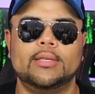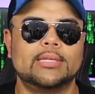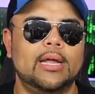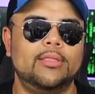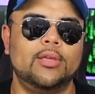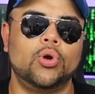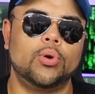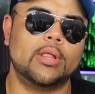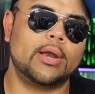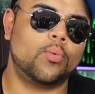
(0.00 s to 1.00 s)
this kind of thing,
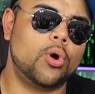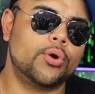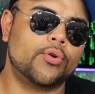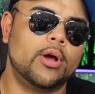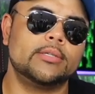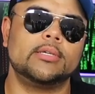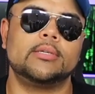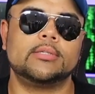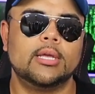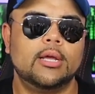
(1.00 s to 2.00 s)
going a lot of water
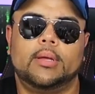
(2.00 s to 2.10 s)
crossings.